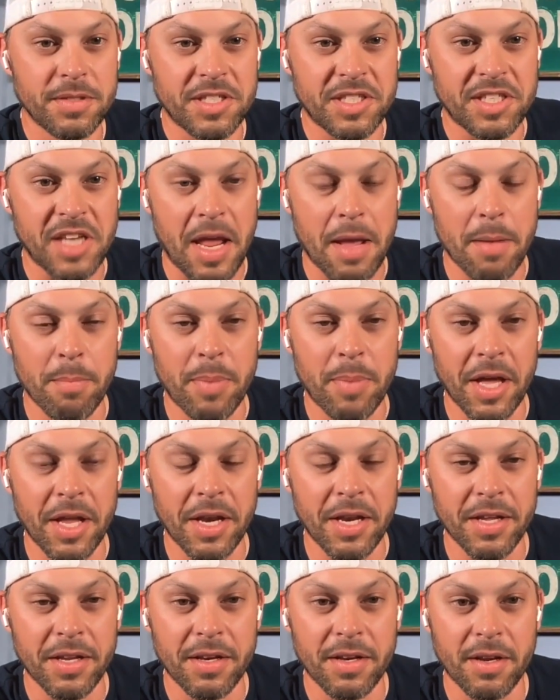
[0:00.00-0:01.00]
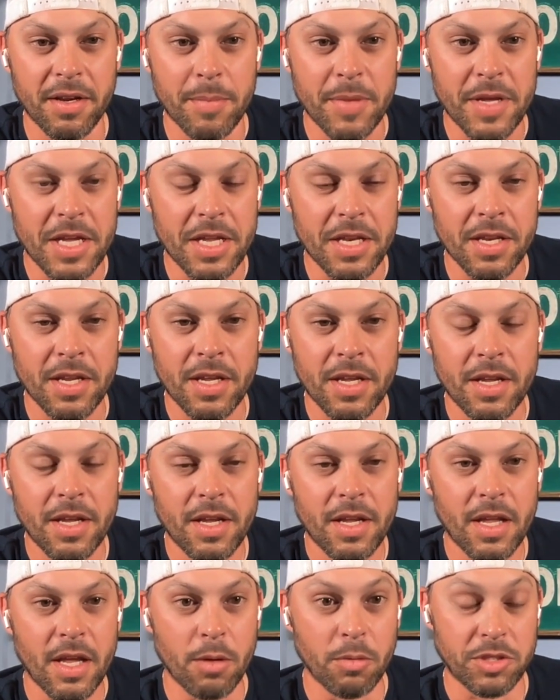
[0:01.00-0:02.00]
Sam Bennett. I mean,
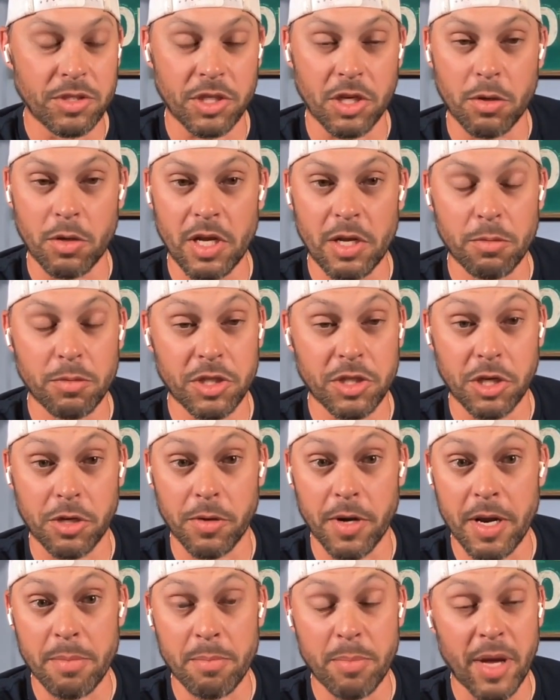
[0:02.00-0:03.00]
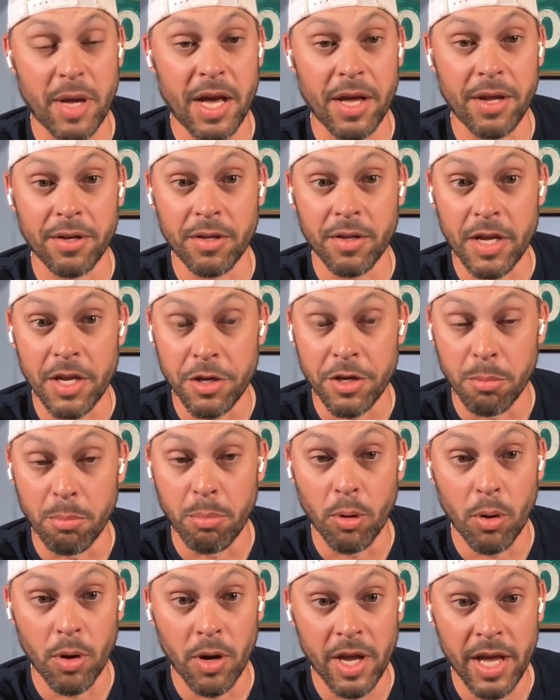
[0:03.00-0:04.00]
it was a it was a great battle, and your
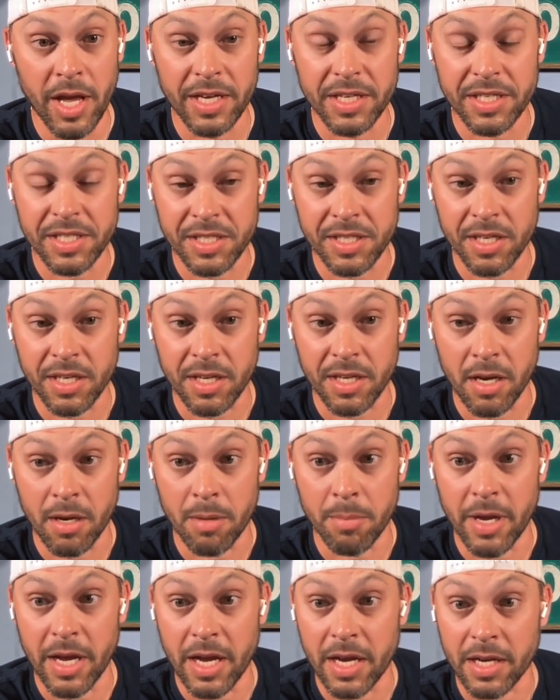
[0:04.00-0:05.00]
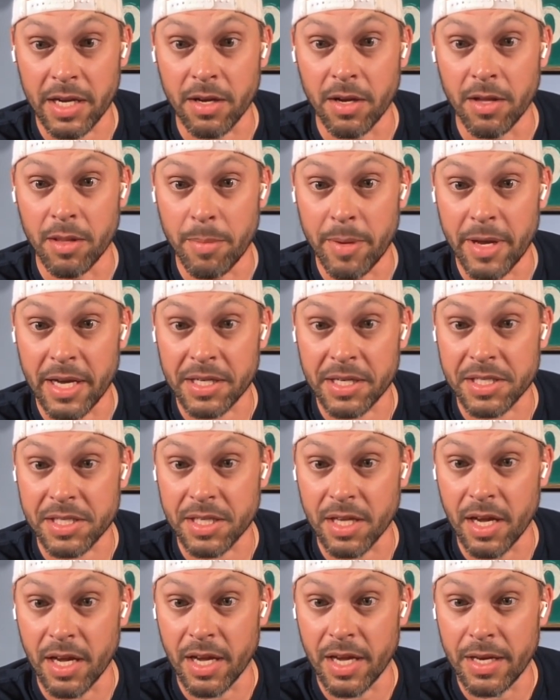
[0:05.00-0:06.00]
boy had a sick comeback on the
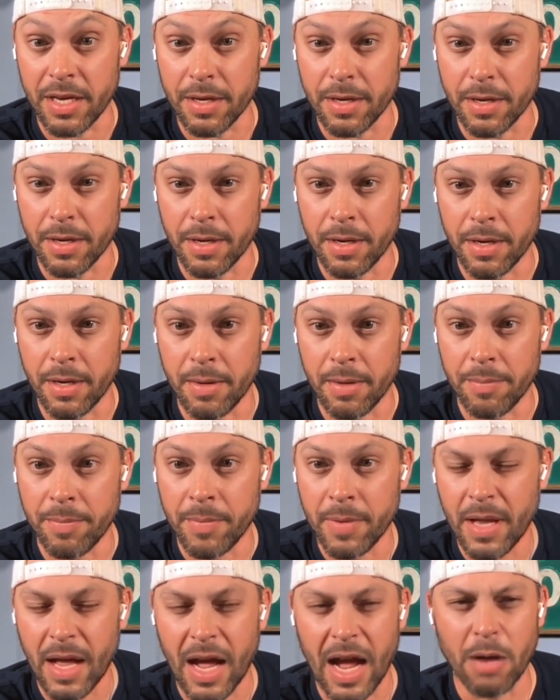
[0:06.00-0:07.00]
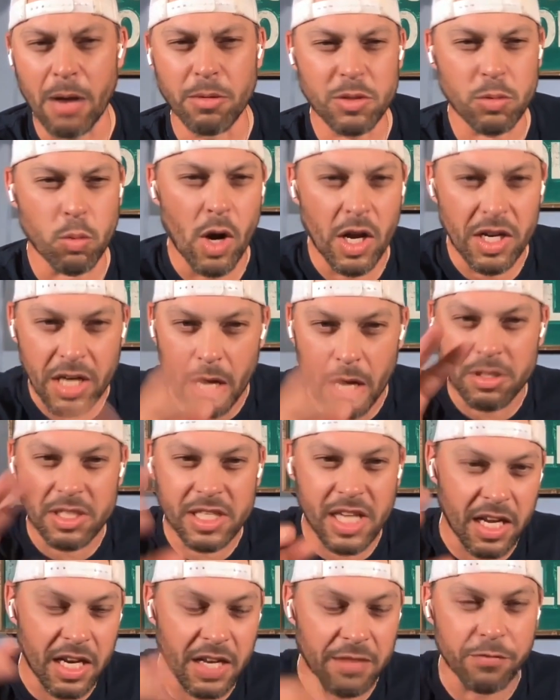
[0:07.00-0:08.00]
backside. Um, I was I was
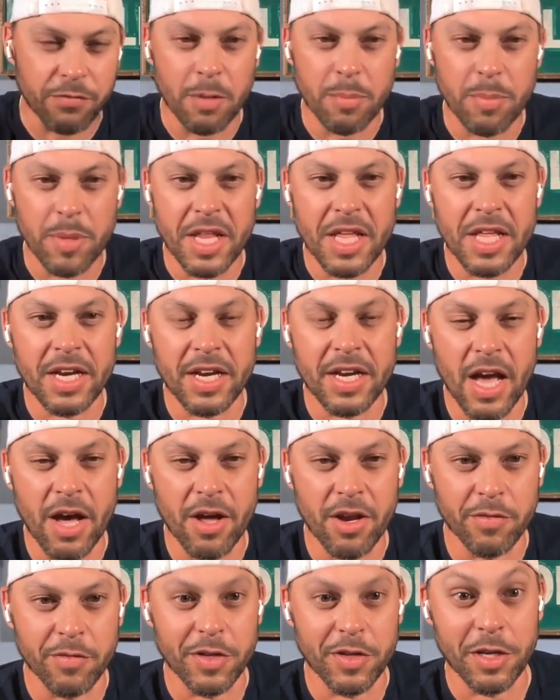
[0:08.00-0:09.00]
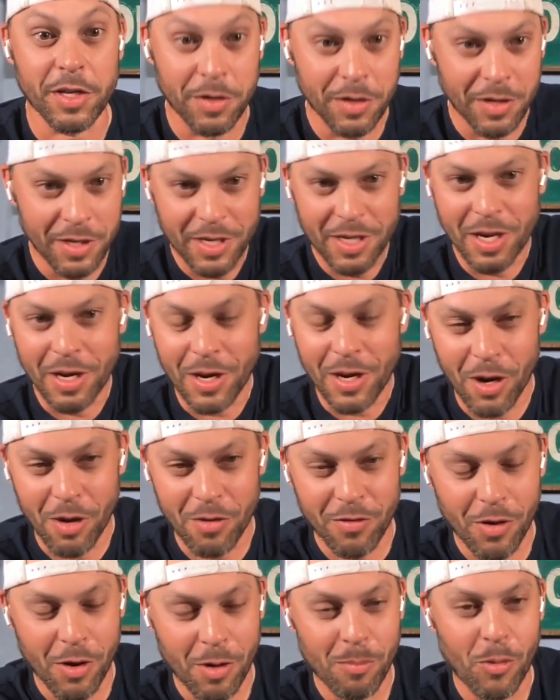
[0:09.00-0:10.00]
kind of flipping in and out of it, and
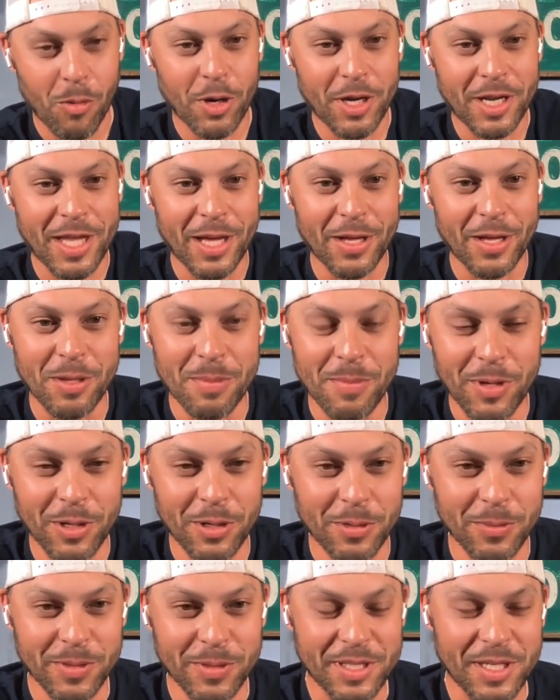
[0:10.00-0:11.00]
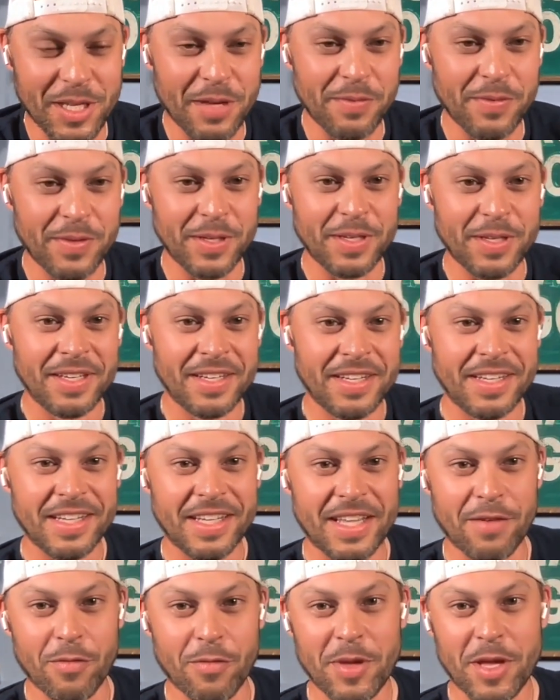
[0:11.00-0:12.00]
our our boy Kelly Miller was given
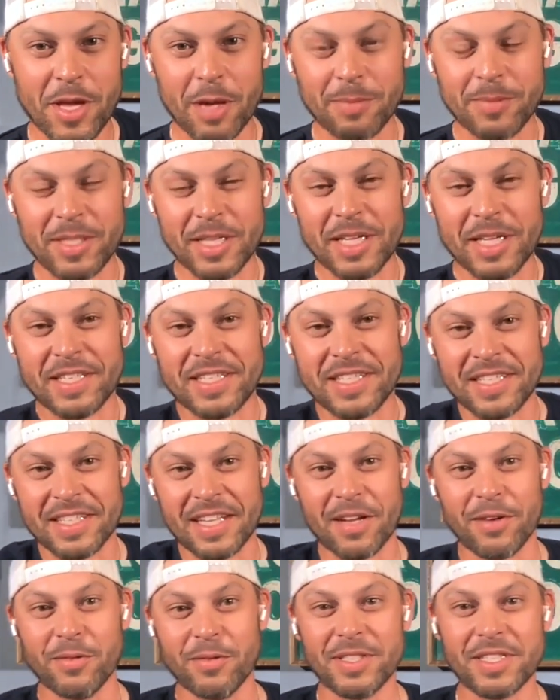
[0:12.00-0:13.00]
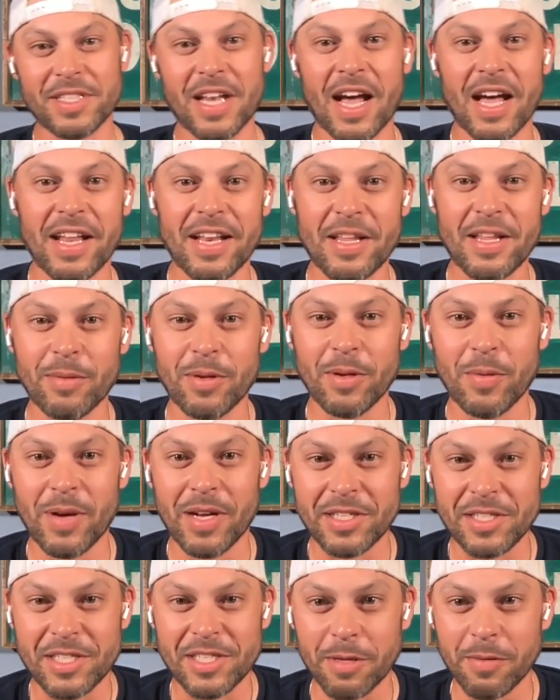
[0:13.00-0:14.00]
giving me updates as I was not able to
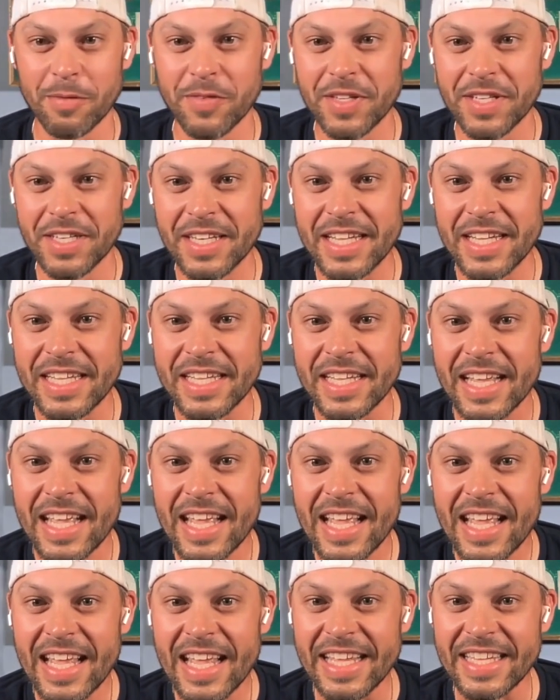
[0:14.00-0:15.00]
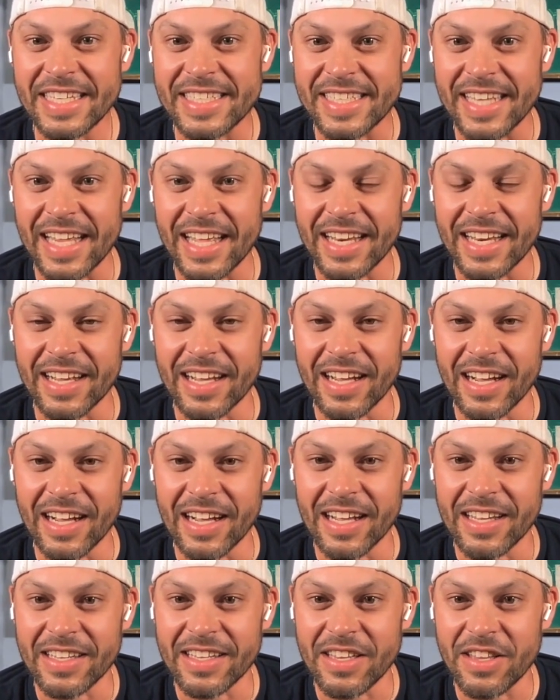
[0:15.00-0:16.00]
watch some of it. And he he said
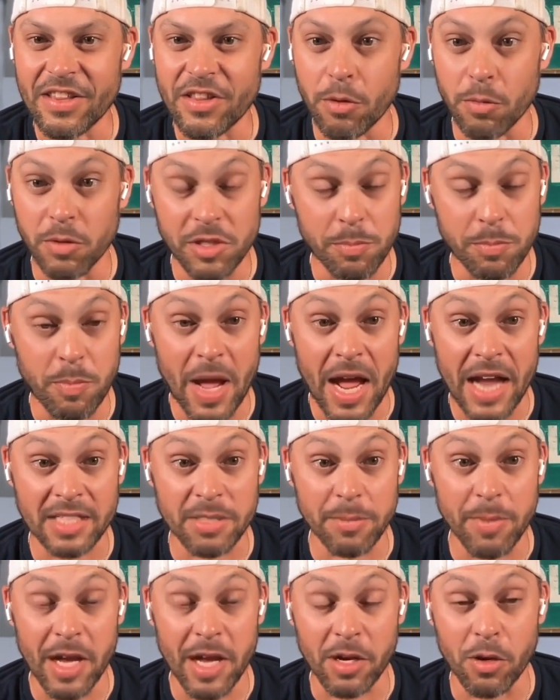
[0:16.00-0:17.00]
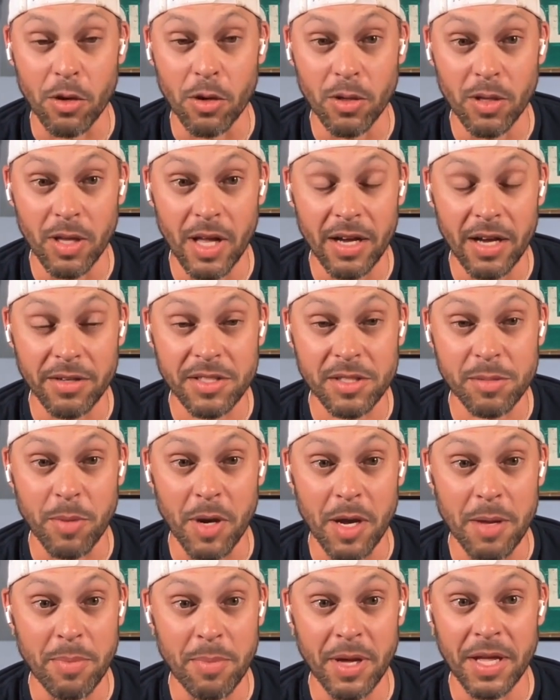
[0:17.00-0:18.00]
uh, there was back to back hole outs
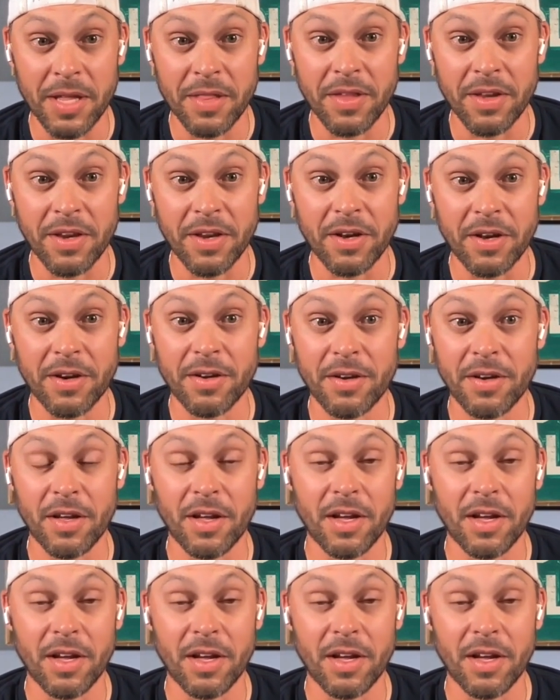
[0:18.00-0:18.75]
by Ben there.